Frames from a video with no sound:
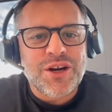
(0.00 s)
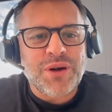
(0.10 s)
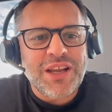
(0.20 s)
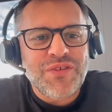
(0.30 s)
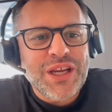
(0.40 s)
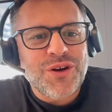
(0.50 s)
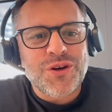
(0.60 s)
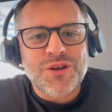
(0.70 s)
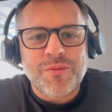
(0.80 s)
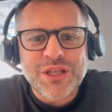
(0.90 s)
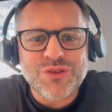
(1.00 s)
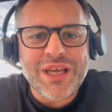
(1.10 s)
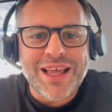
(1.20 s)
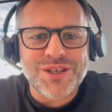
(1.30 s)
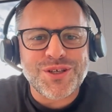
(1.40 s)
great thinker coming
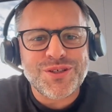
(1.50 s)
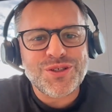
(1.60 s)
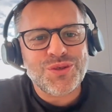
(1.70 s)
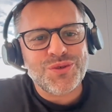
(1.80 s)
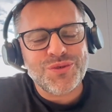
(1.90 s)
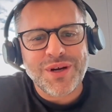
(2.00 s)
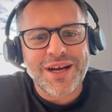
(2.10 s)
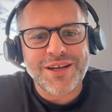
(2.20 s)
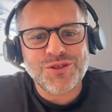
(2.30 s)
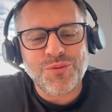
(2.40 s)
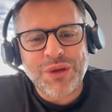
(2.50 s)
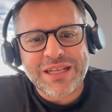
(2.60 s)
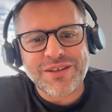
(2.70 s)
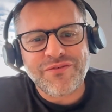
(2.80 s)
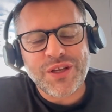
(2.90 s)
together to uh, to
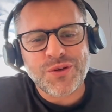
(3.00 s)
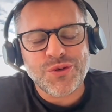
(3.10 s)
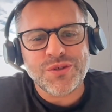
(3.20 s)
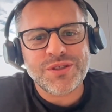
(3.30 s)
build something cool.